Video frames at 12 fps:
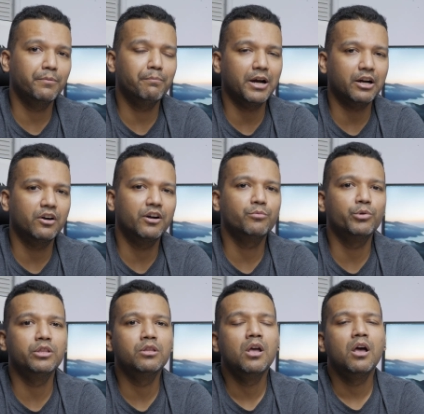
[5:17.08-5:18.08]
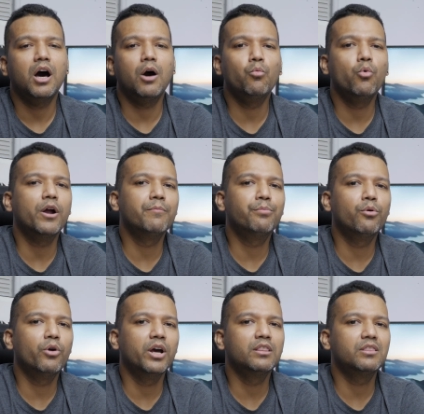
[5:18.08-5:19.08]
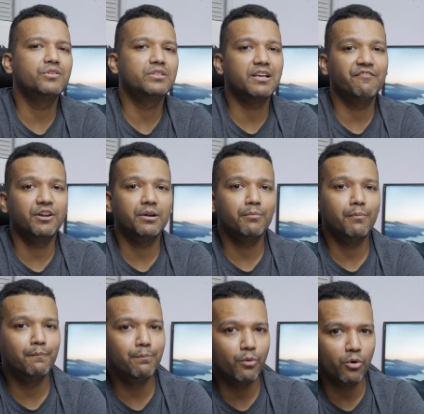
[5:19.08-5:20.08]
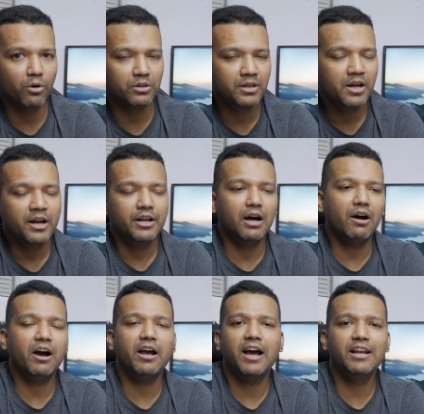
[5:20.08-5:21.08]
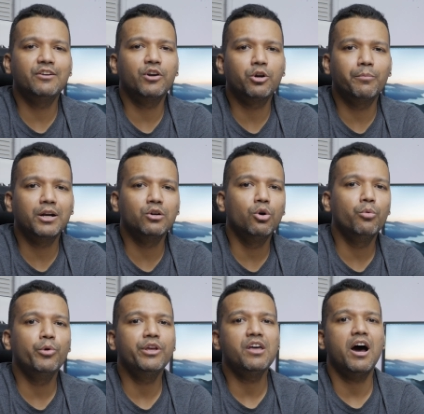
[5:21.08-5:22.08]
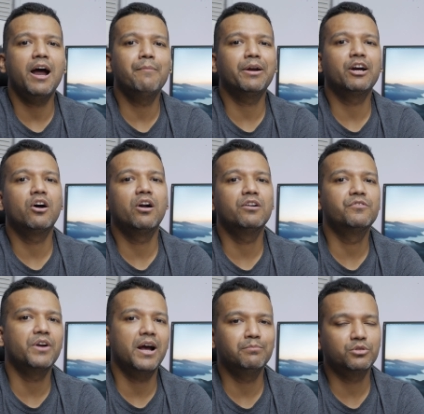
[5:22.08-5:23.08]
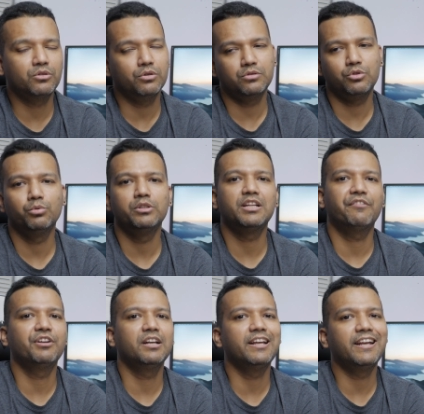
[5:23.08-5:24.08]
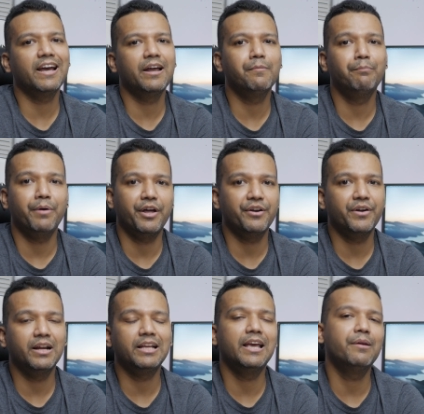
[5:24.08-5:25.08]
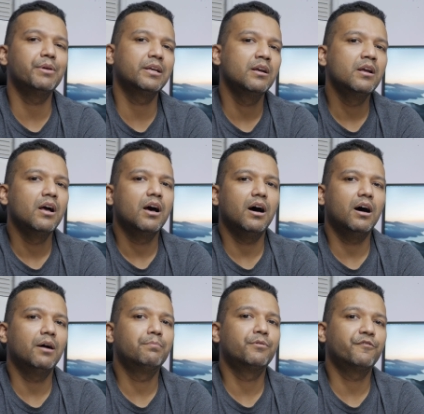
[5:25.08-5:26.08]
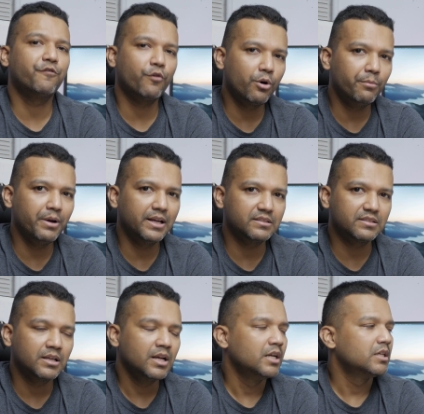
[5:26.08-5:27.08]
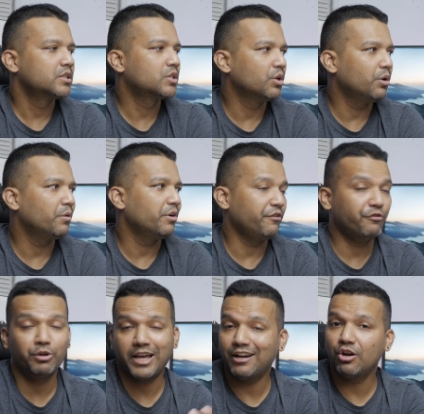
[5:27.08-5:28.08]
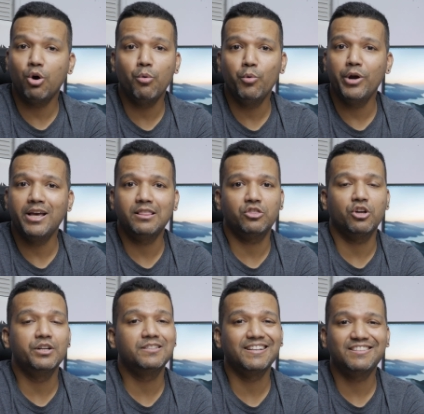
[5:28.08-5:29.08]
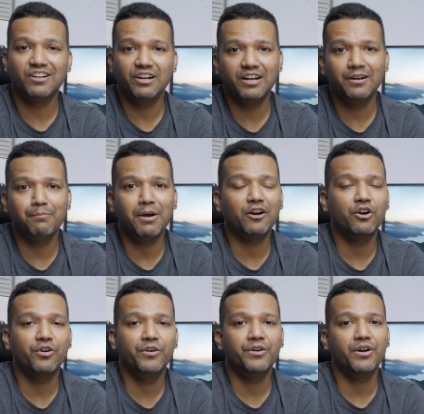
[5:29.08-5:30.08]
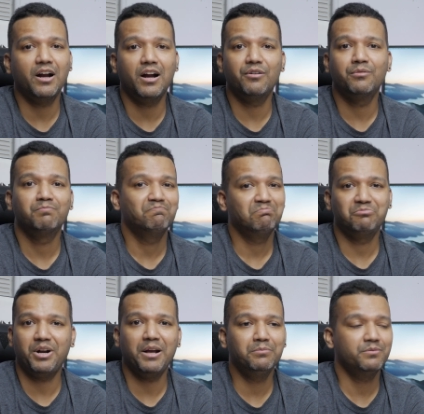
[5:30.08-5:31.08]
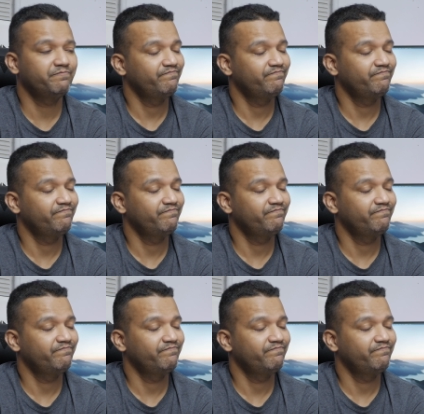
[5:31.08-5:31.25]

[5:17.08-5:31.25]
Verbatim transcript: megahertz with uh, 1.37 volt. Now I highly recommend go with higher megahertz RAMs because you will definitely get better gaming uh, performance. So if you can go with 3600 megahertz uh, RAMs,